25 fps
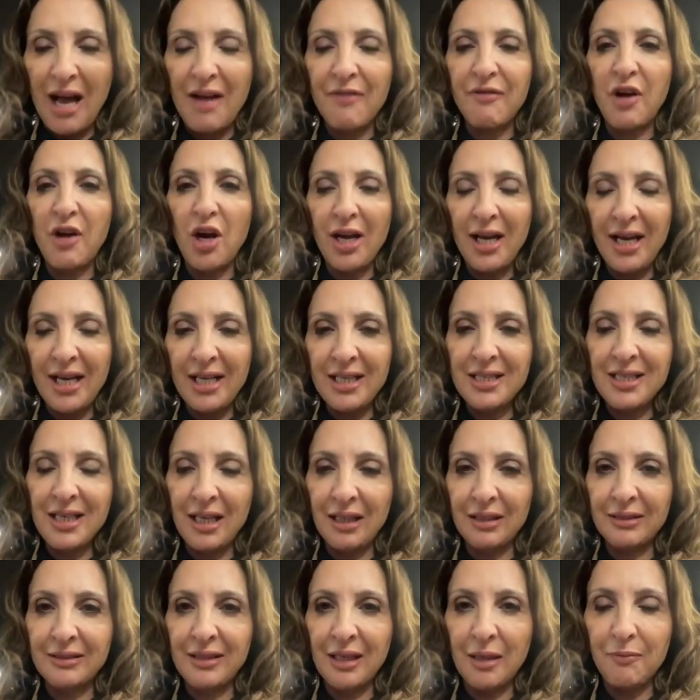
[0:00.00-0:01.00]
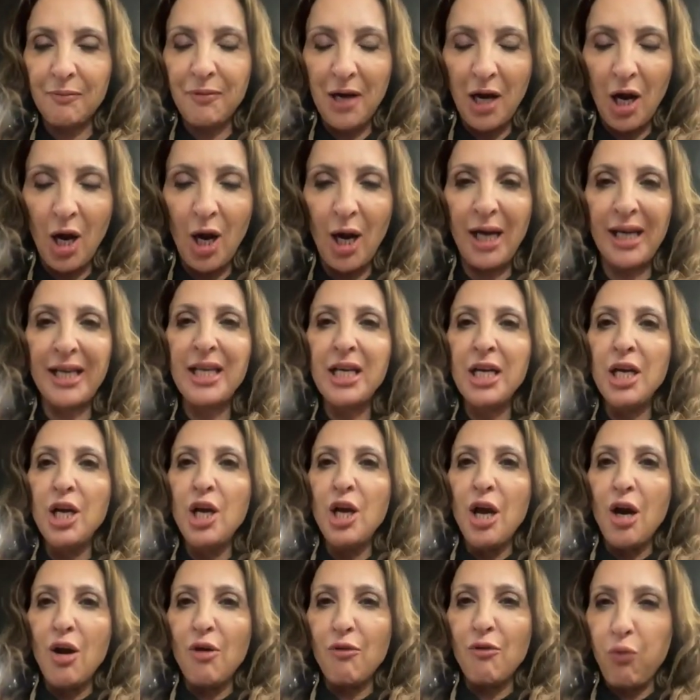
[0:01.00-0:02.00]
have our heads held up high,
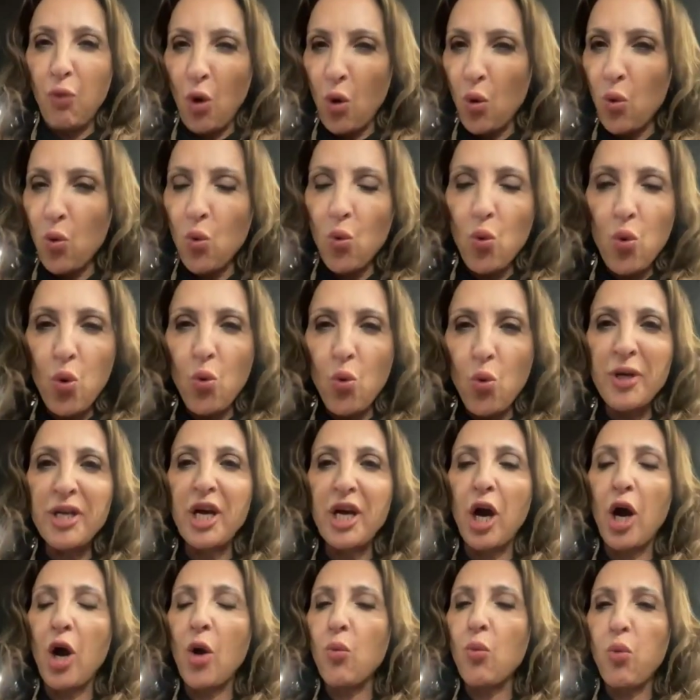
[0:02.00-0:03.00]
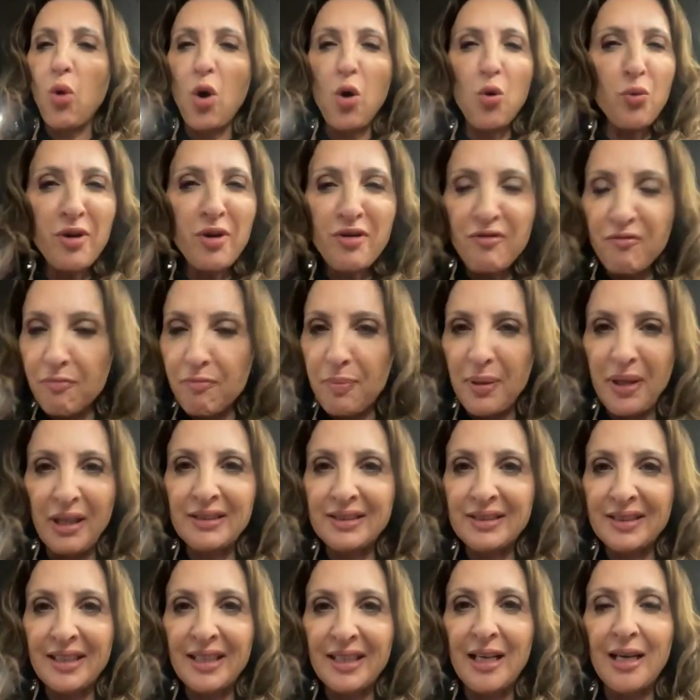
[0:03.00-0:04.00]
who we are, what we've
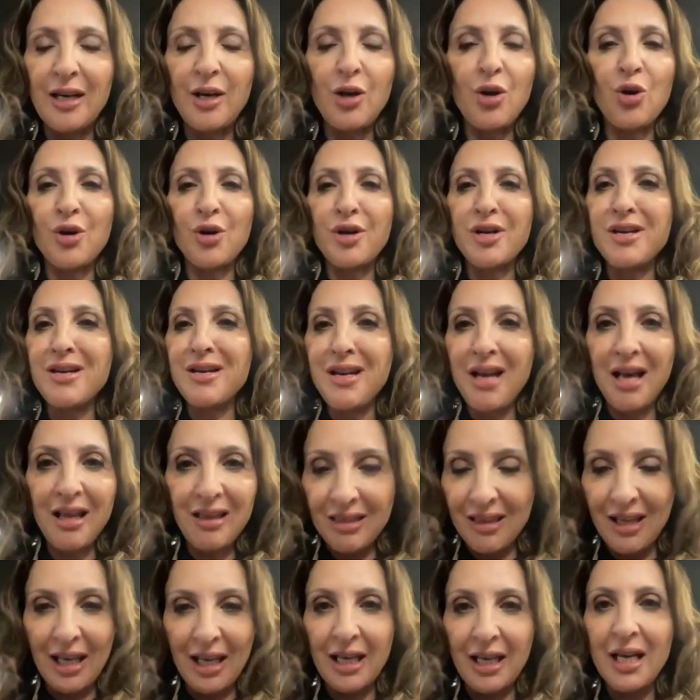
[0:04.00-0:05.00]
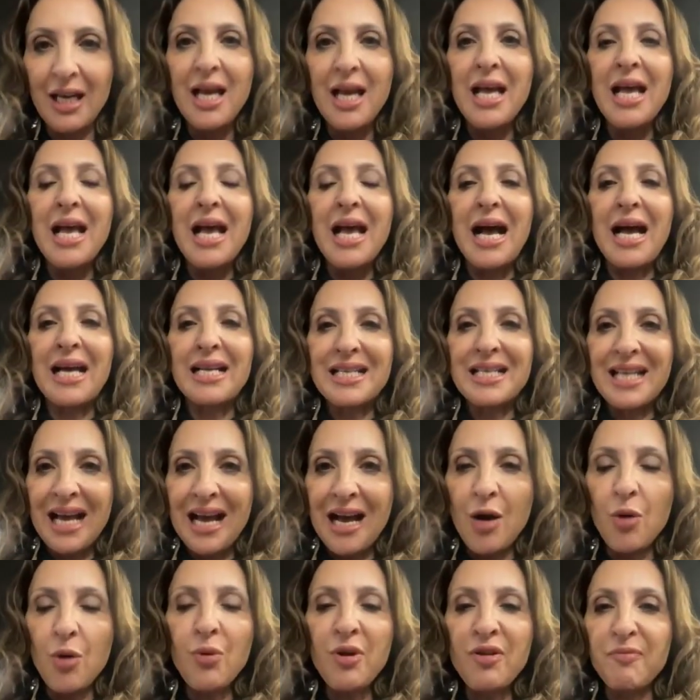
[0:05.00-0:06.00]
built here on nothing, and
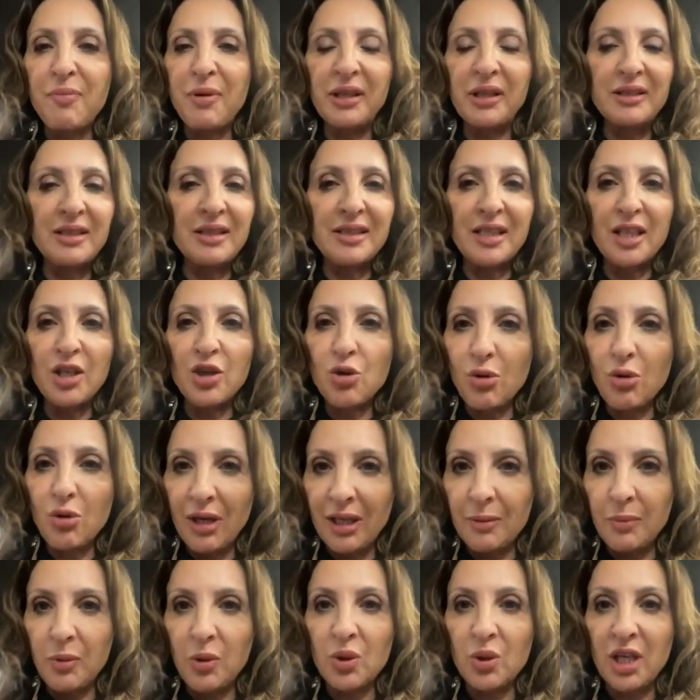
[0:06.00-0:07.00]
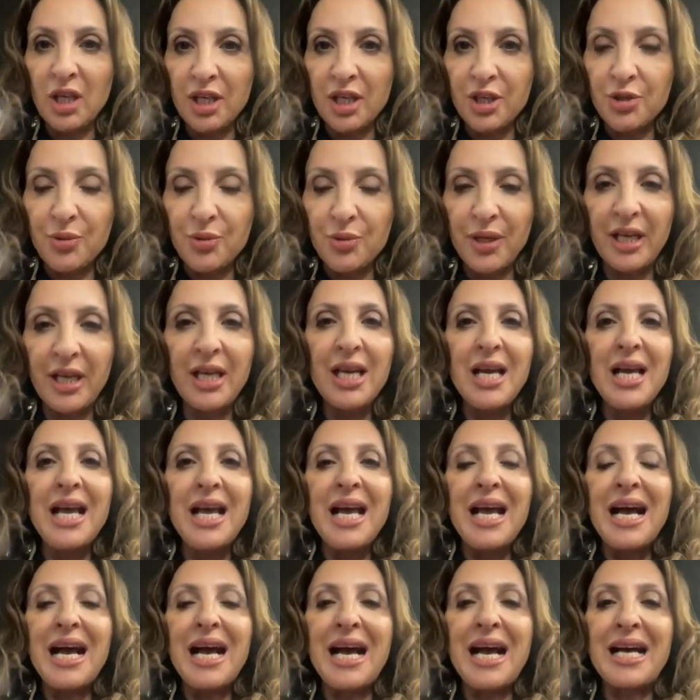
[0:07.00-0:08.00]
how we built this incredible country.
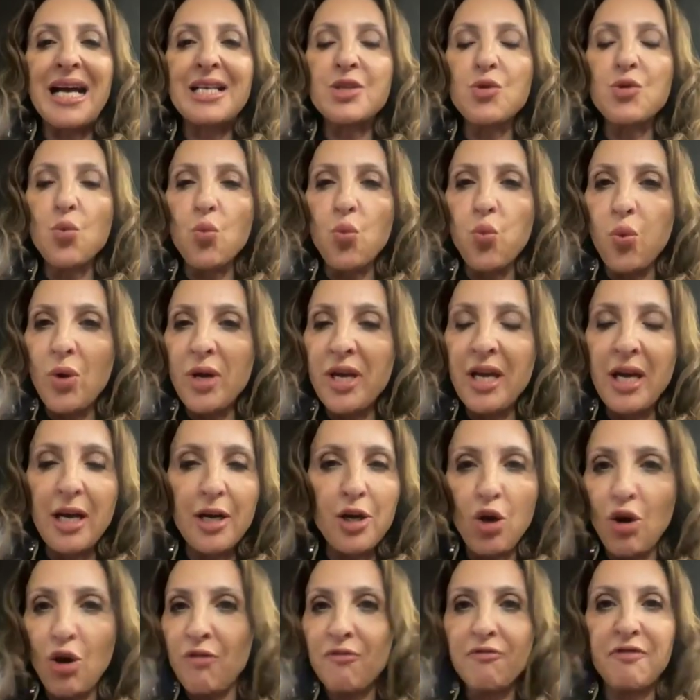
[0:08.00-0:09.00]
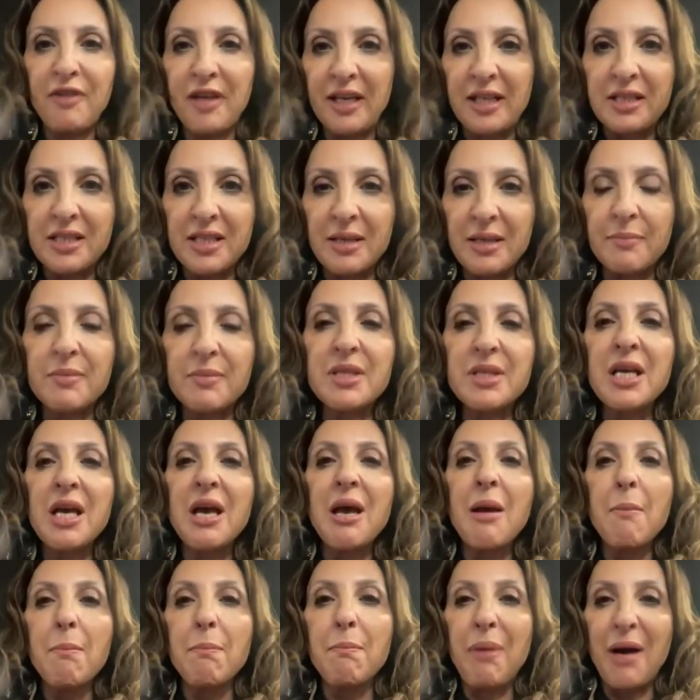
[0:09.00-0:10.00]
And we are not victims,
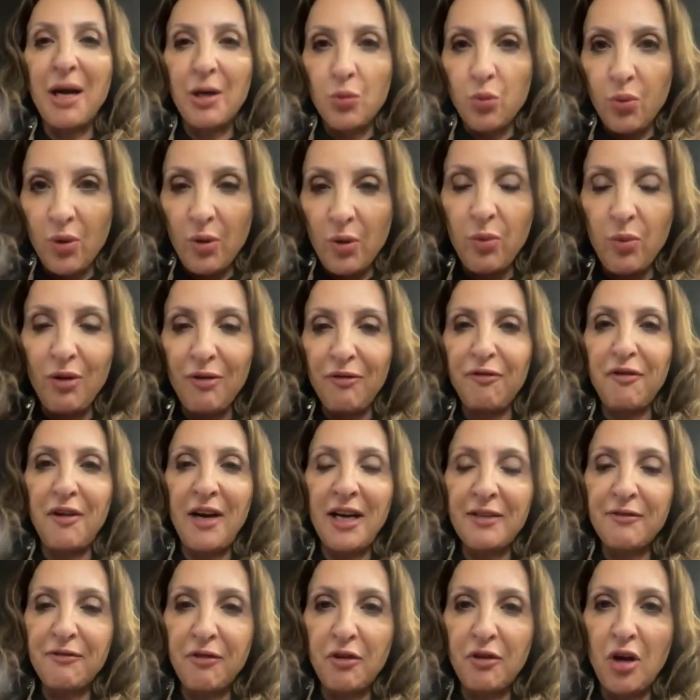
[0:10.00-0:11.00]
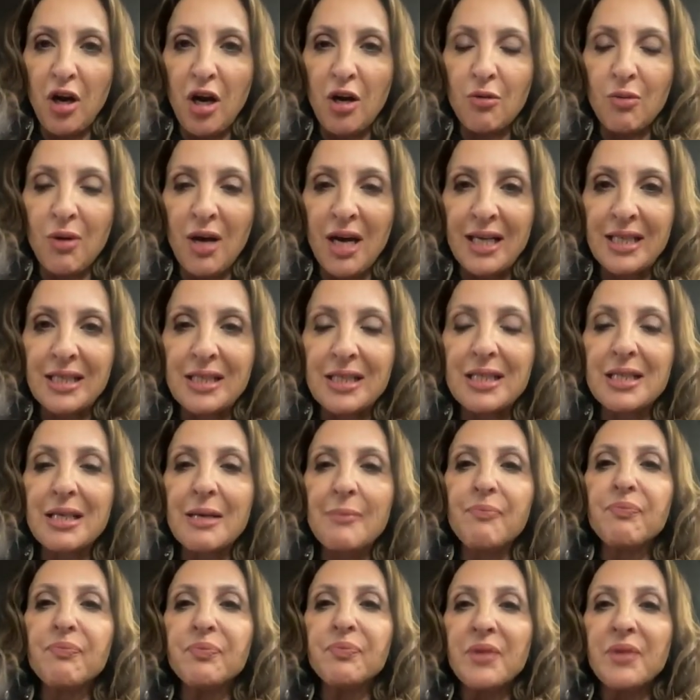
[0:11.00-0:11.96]
but we will fight for our rights.